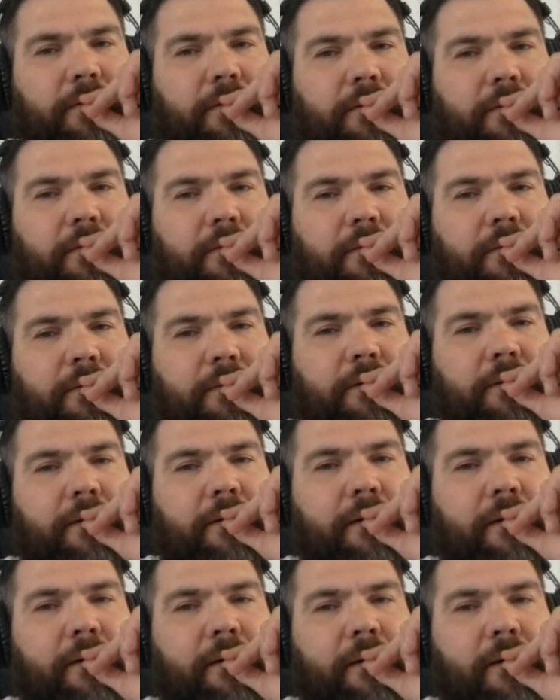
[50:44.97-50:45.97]
lot of the
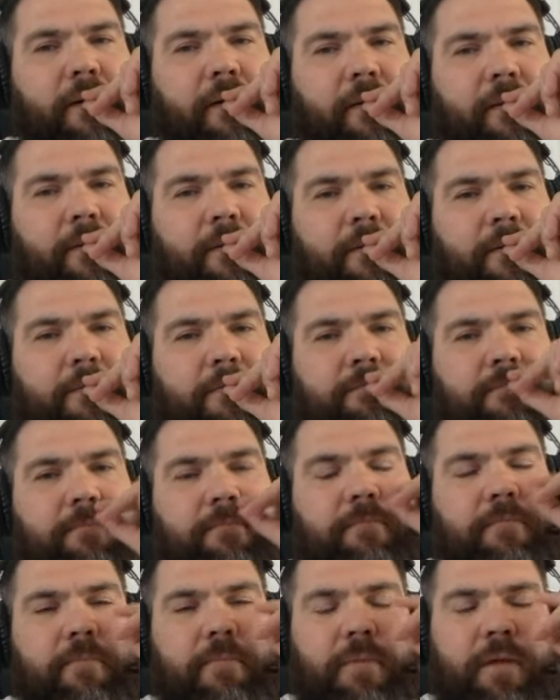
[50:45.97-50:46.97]
stuff that we do now
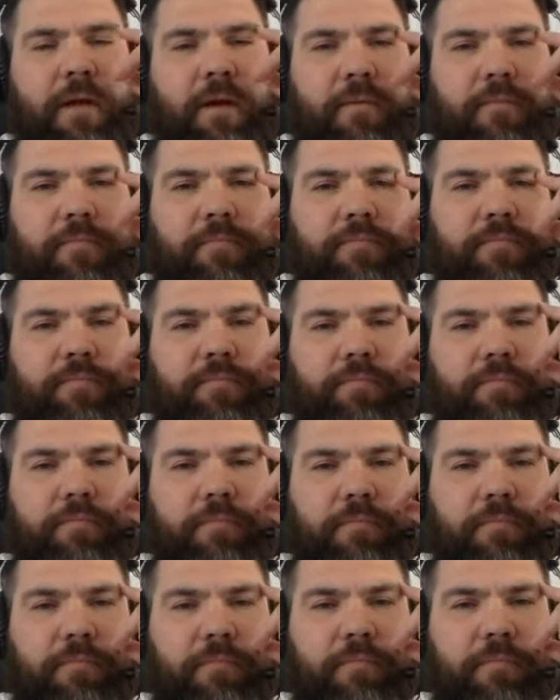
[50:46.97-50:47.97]
would have yeah. no place in a
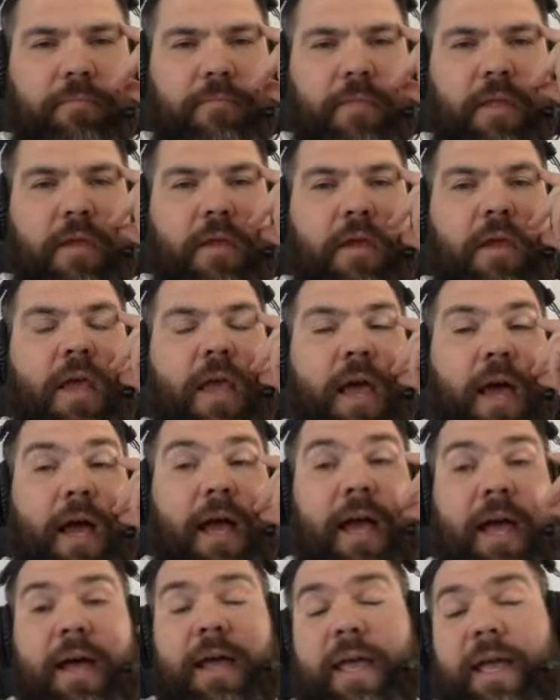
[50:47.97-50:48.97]
fight.
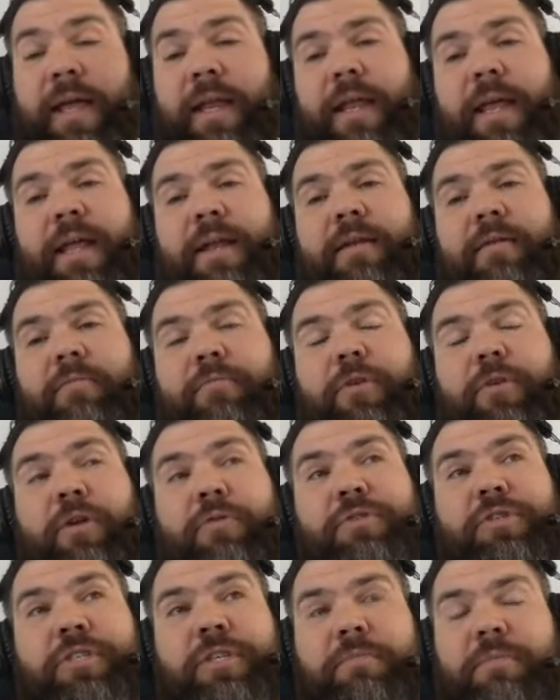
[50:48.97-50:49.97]
And, and, and we don't
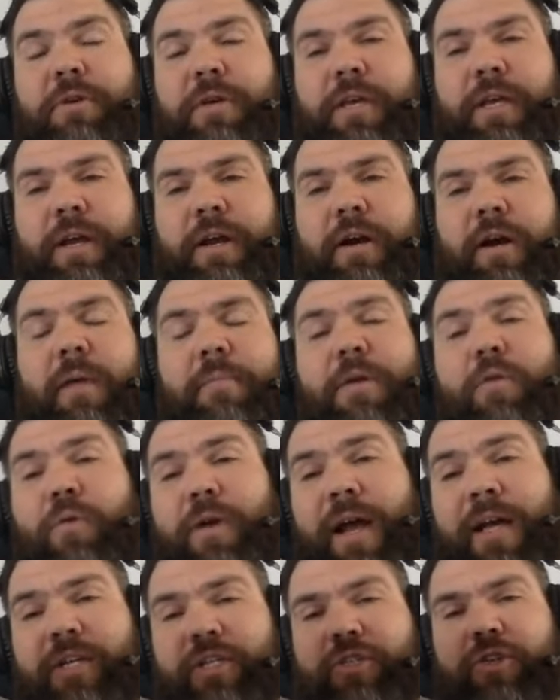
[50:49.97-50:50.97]
seem to care. I mean, when
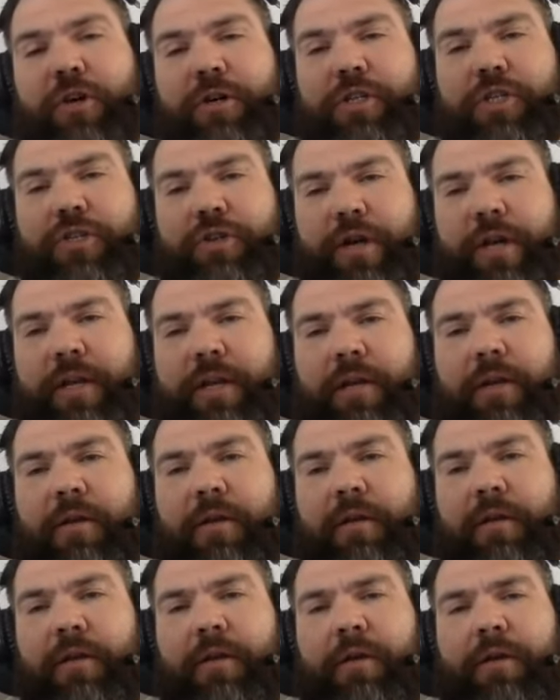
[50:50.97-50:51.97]
I started training,
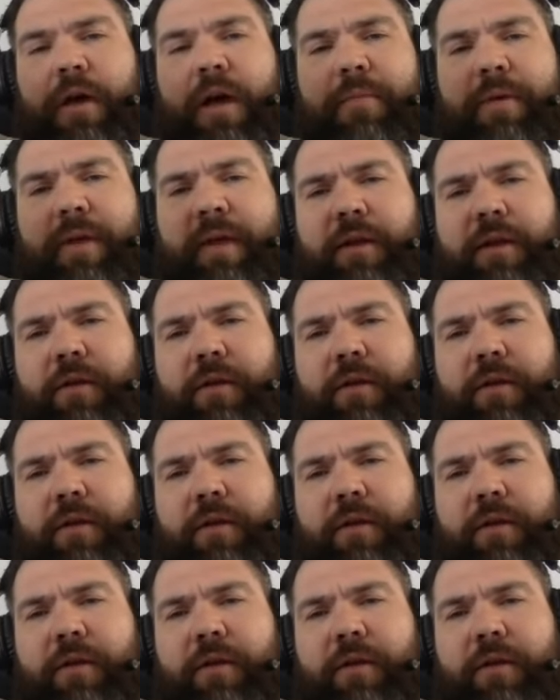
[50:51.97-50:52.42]
I mean,